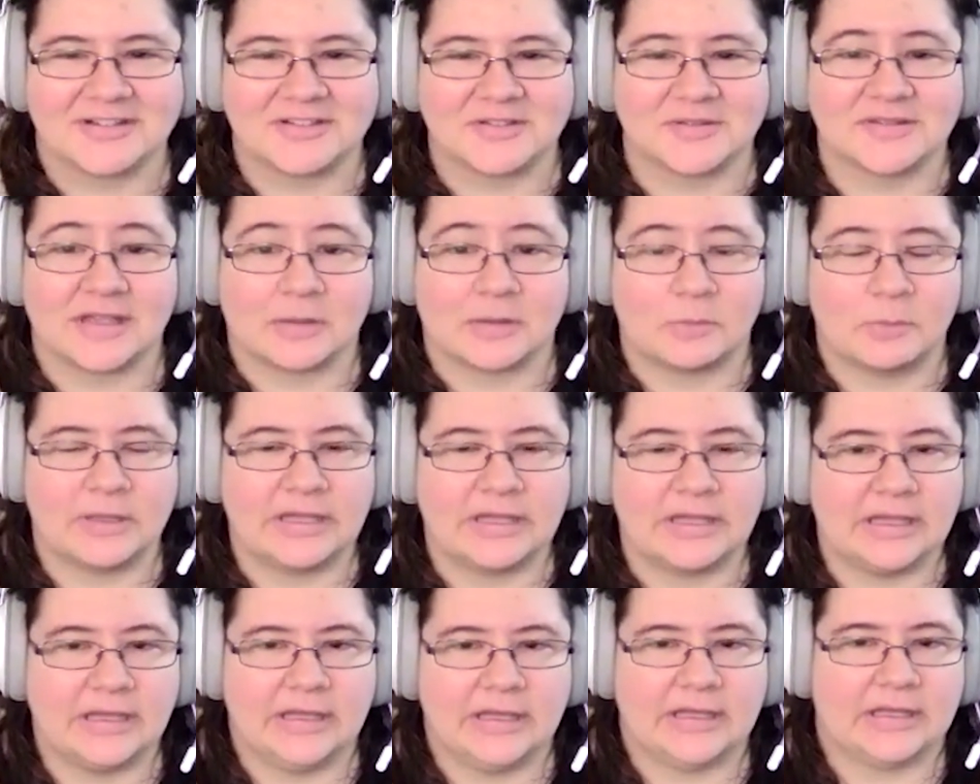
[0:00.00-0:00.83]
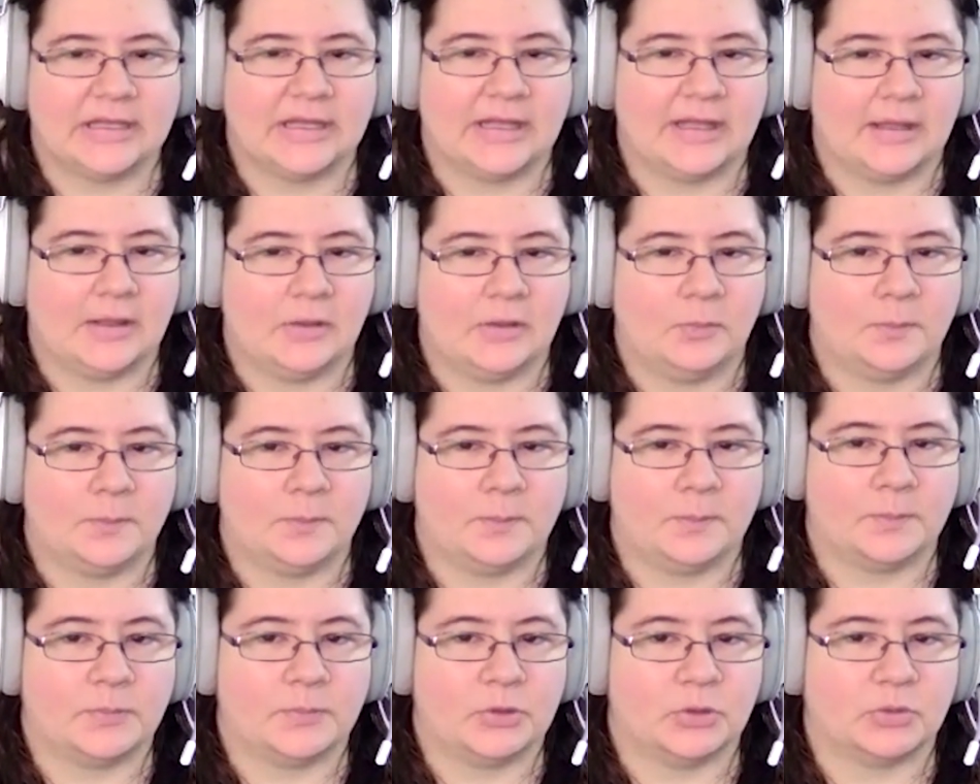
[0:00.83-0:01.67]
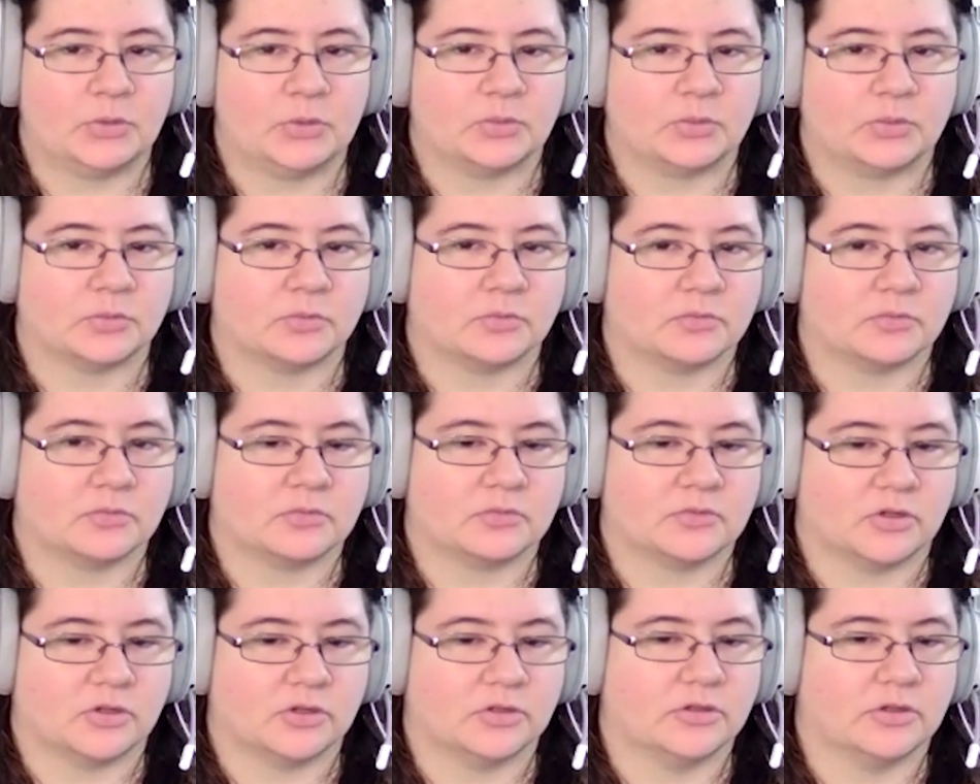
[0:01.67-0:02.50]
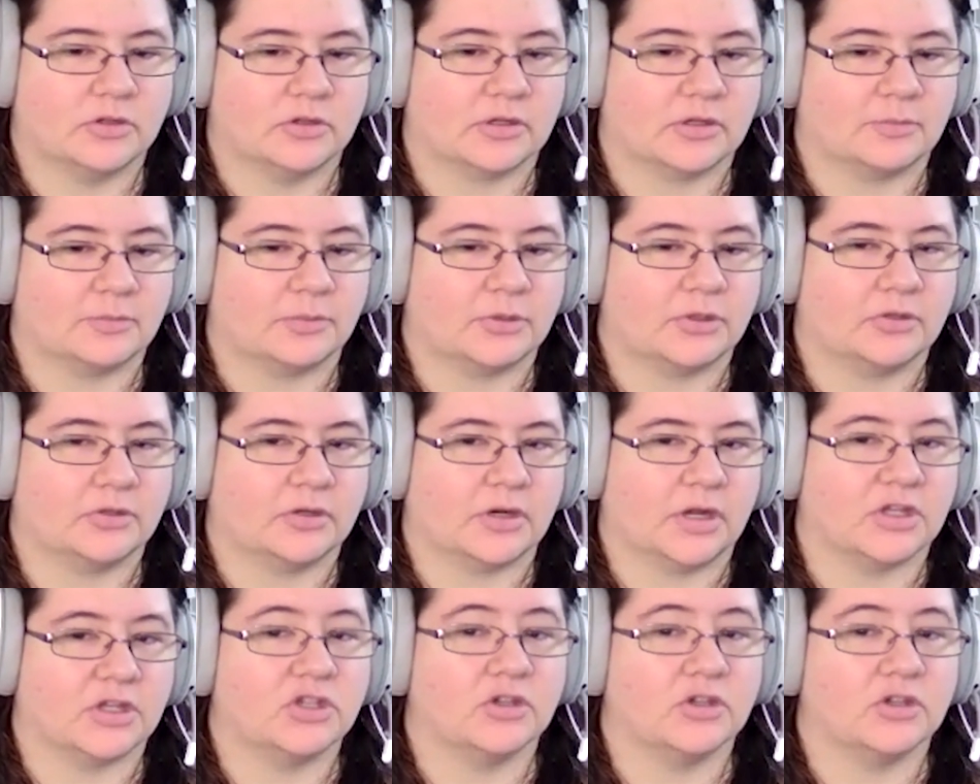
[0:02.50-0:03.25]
So it's like, we can't help you turn your computer on.